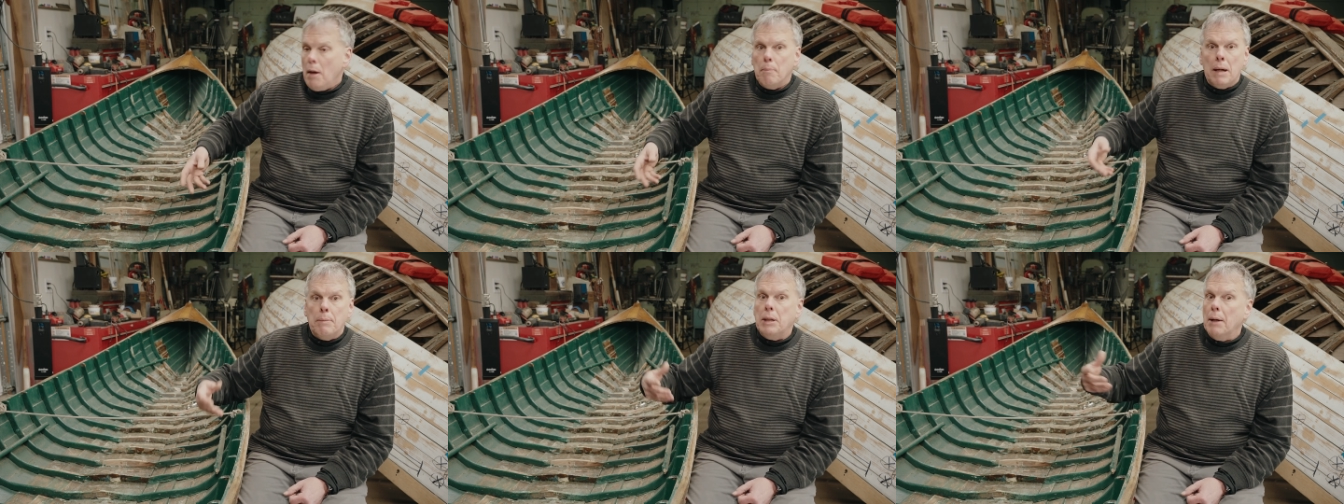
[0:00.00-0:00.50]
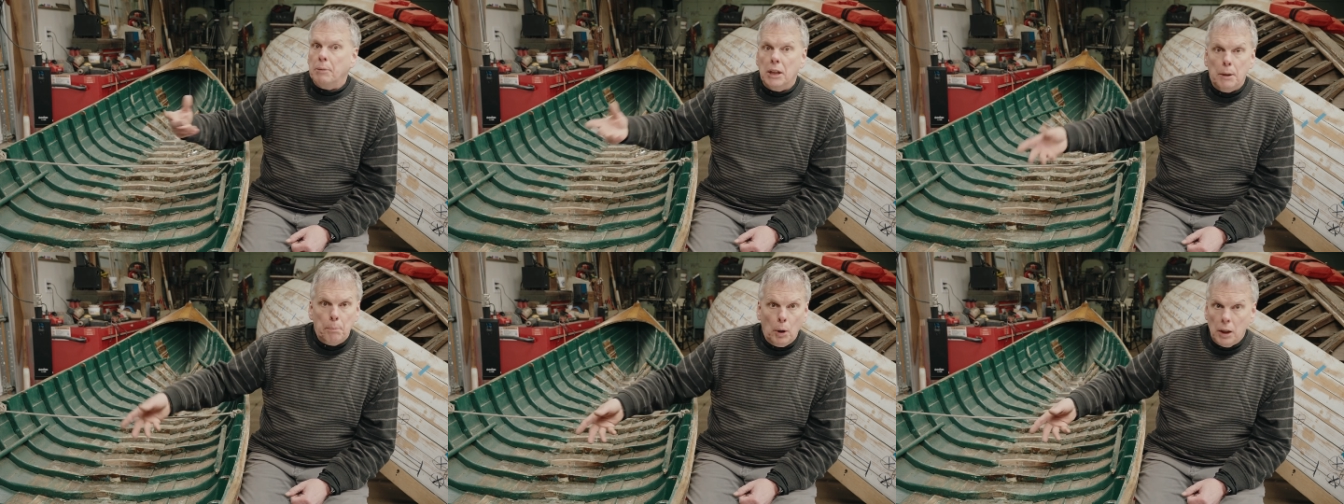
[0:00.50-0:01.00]
maybe I'm going
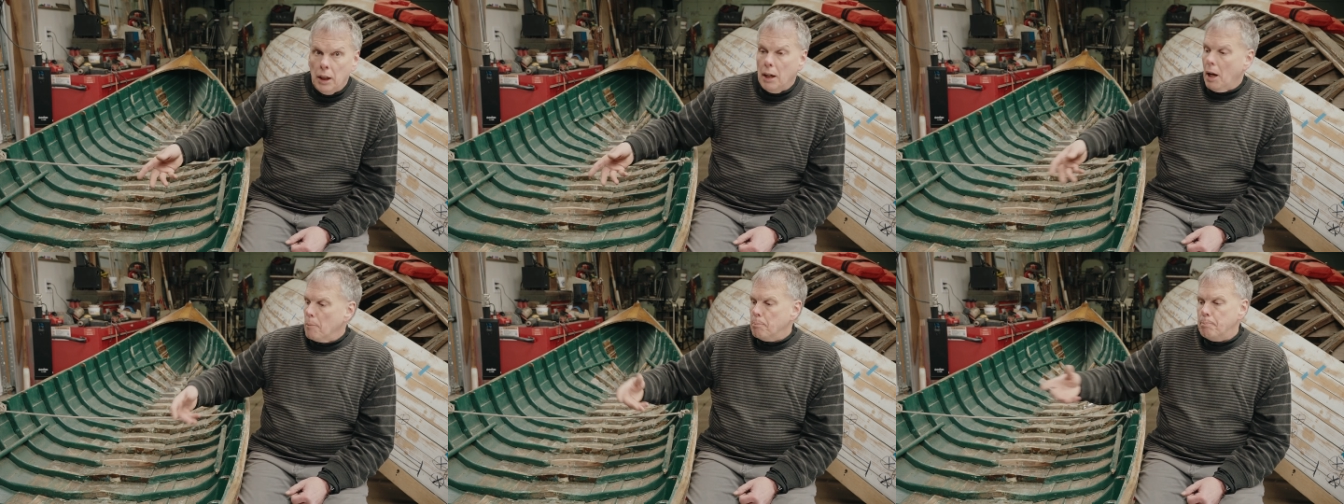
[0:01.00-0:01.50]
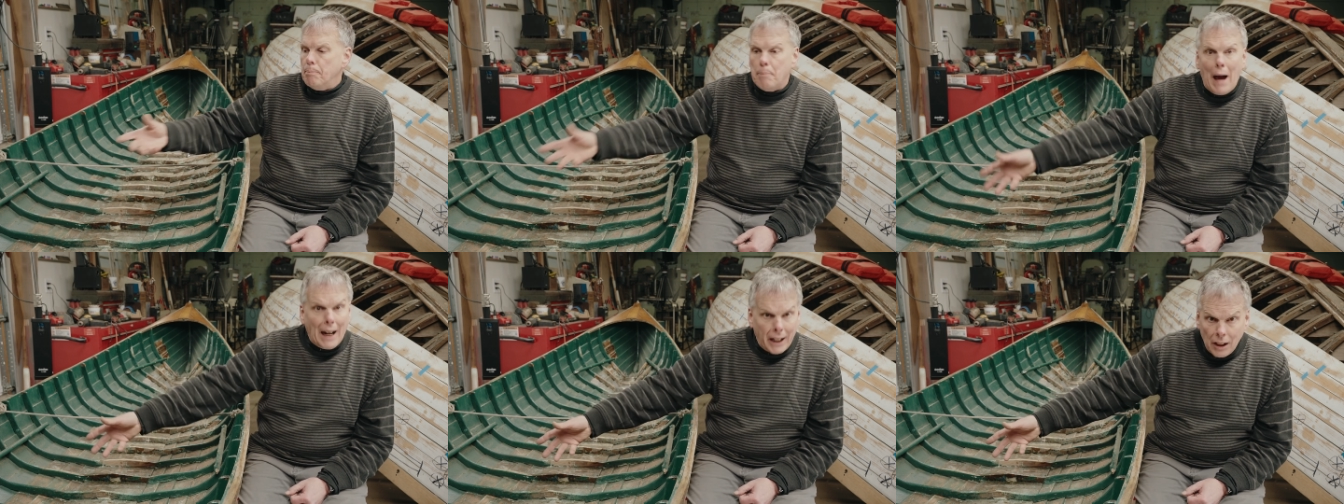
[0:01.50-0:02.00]
to put a
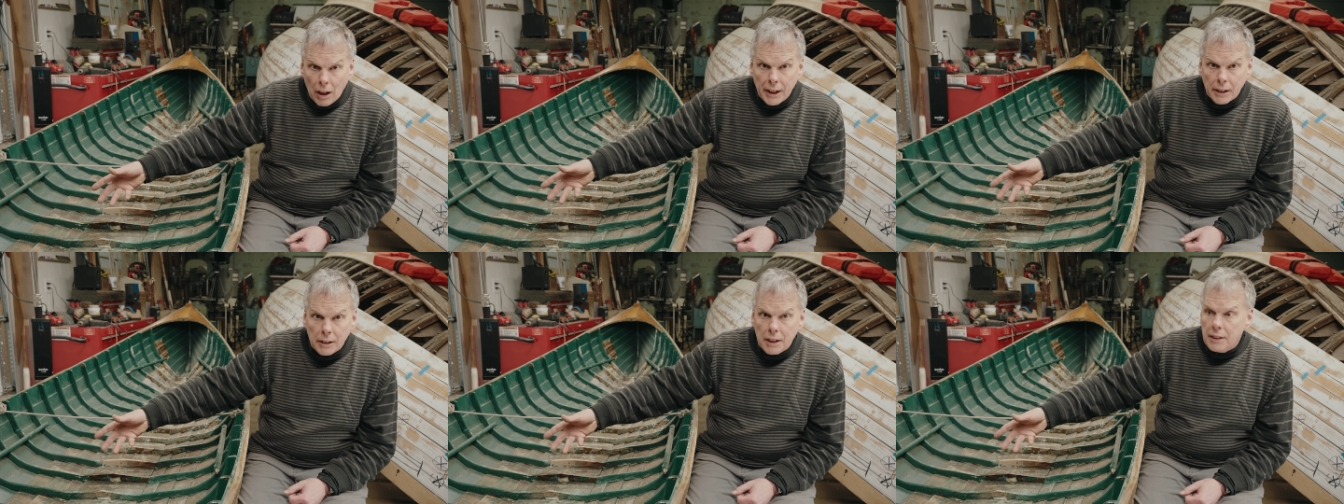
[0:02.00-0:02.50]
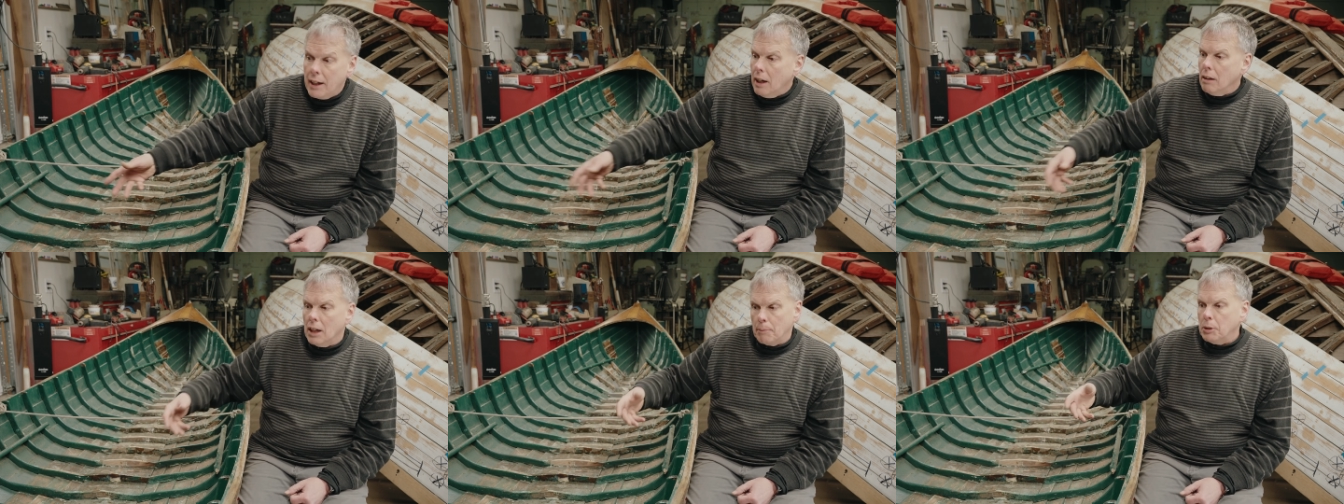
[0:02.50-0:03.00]
backing iron in
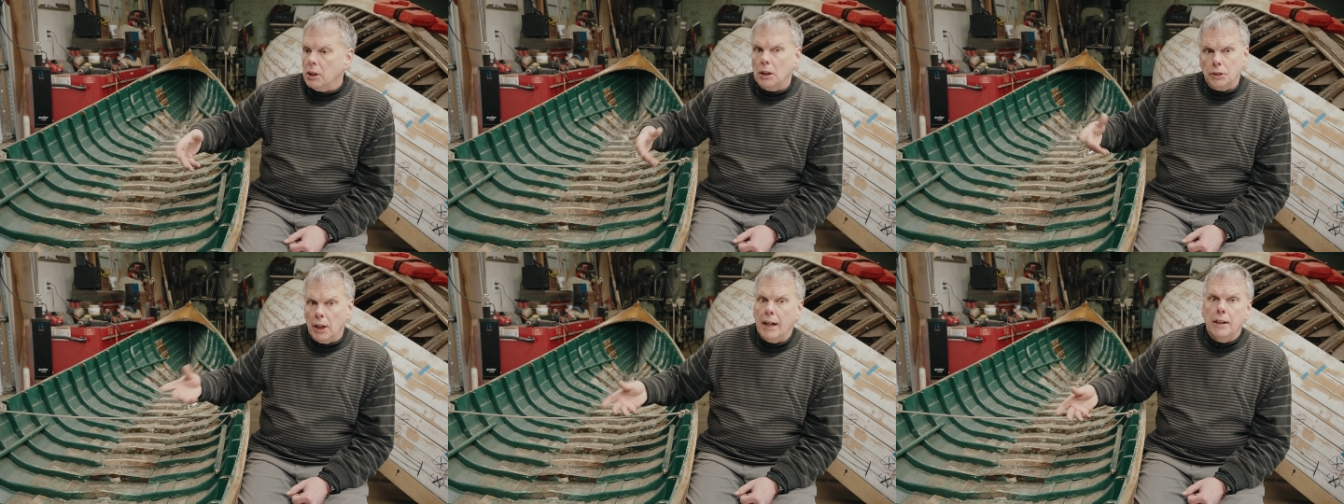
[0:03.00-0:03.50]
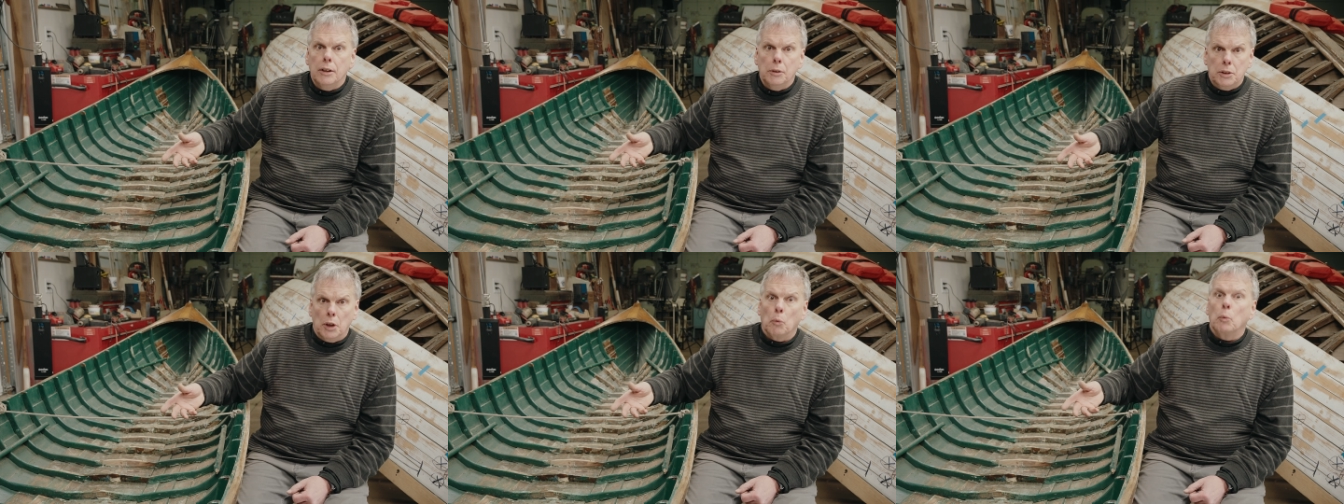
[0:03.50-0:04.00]
there and I'm going to try
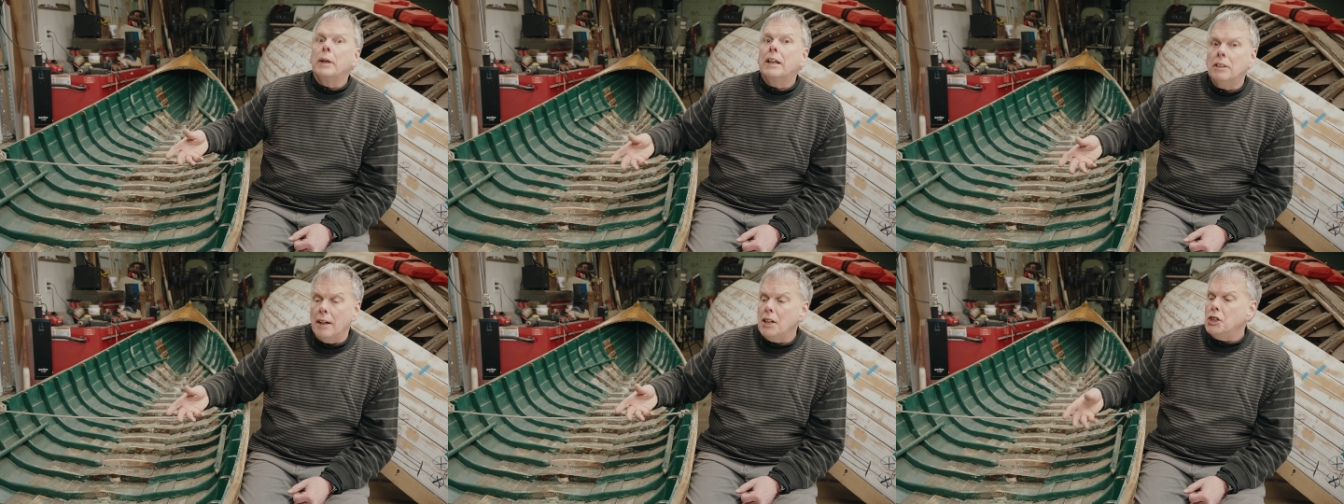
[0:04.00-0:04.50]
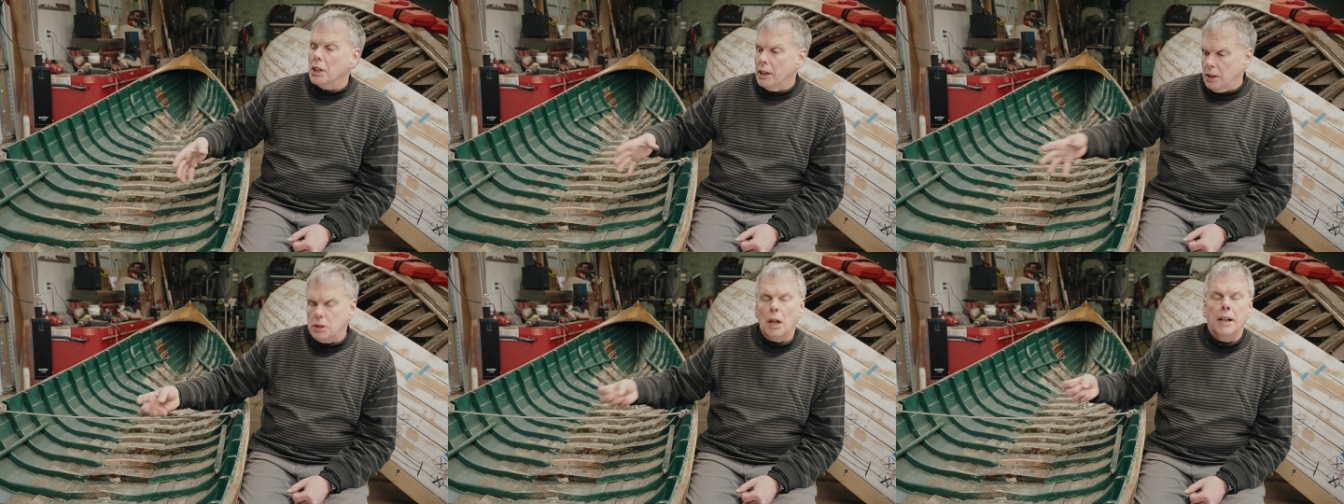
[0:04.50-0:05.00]
to re-clench it
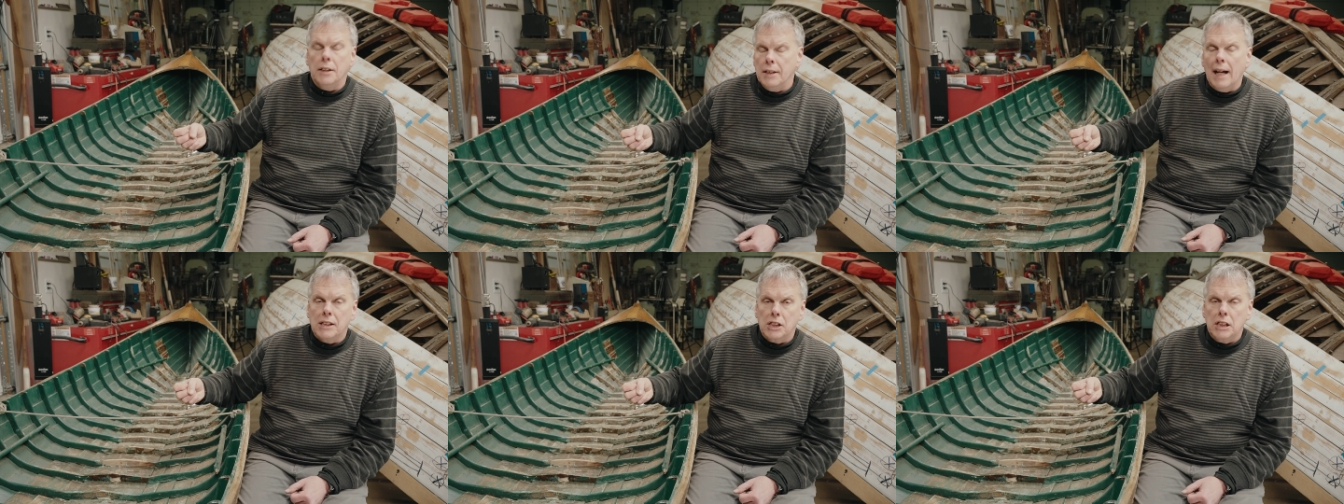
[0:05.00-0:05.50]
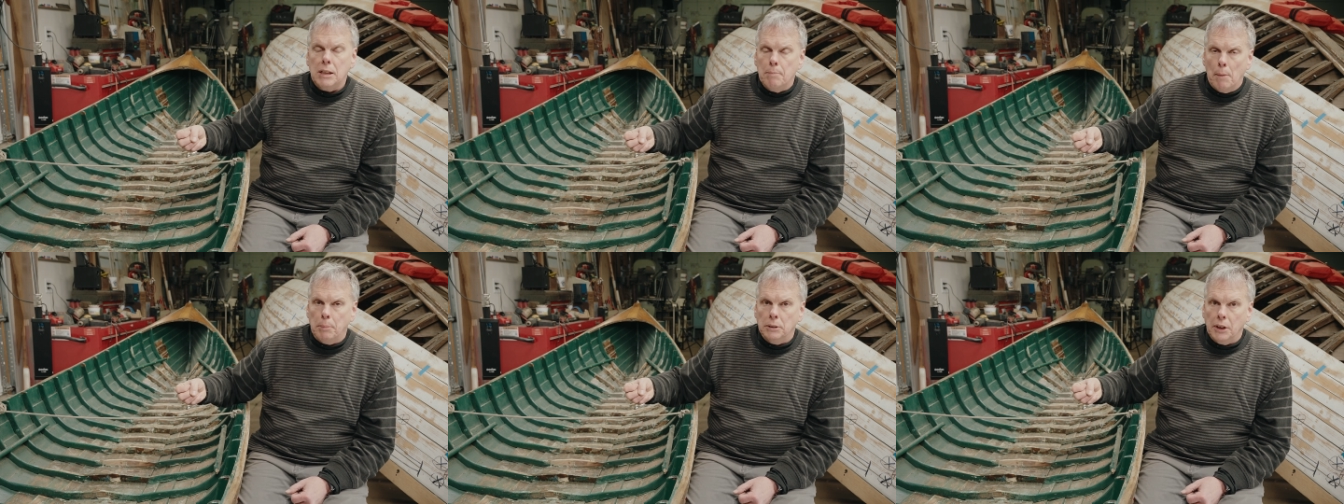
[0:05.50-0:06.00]
and tighten that seam
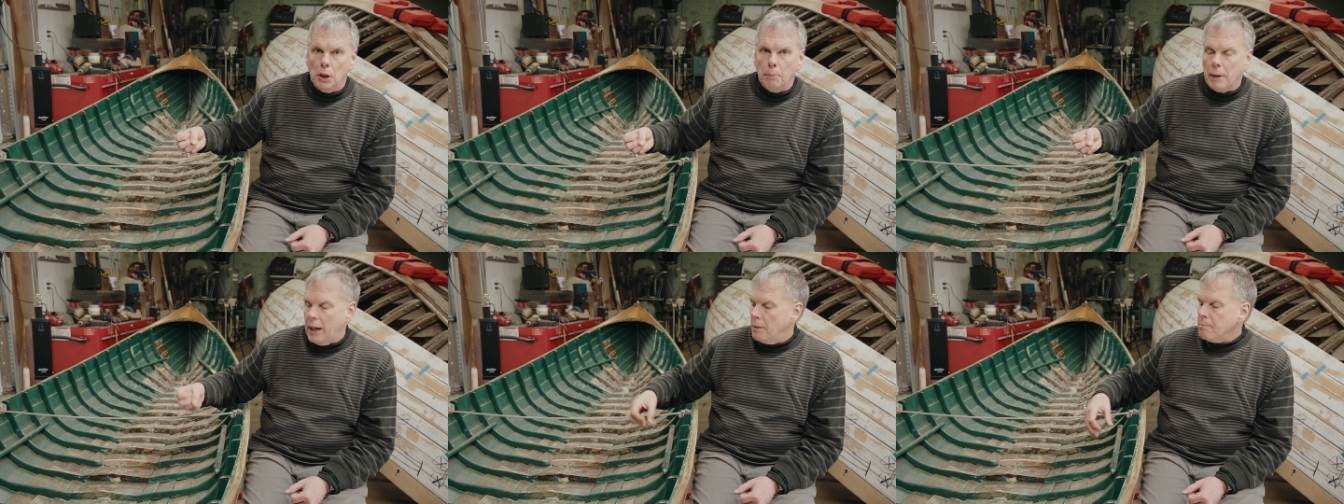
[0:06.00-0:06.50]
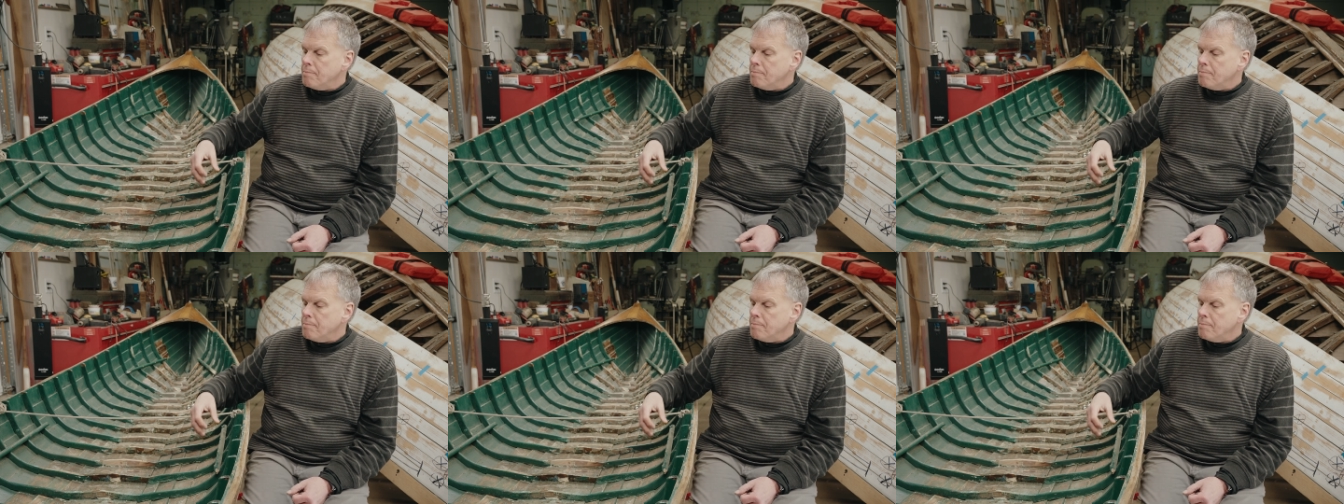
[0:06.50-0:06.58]
up a little bit.